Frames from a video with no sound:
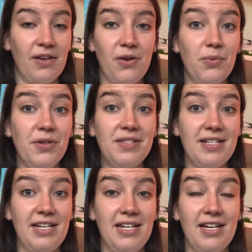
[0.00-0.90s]
we'll
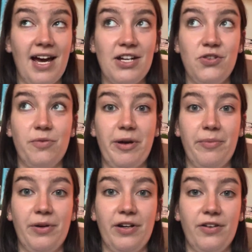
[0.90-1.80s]
see. I do
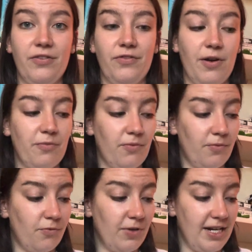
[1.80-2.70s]
remember from
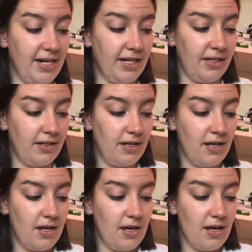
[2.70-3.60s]
reading
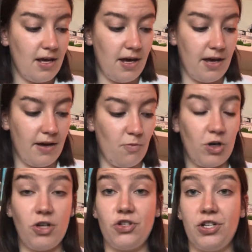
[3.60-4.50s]

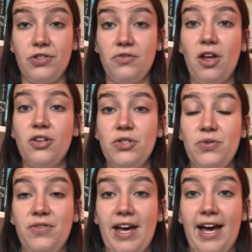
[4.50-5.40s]
100 Years of
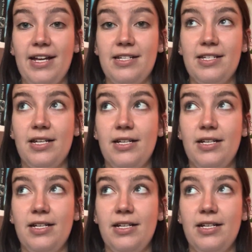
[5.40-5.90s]
Solitude that